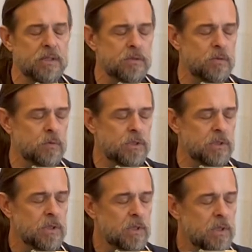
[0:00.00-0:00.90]
into
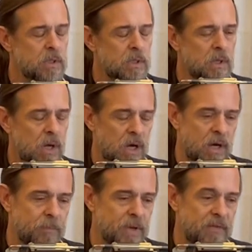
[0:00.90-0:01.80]
it.
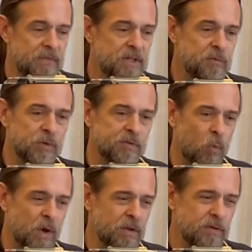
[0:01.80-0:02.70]
And this was
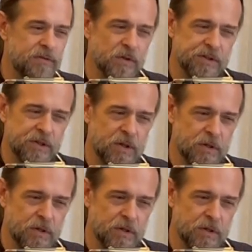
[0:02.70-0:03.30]
one of the first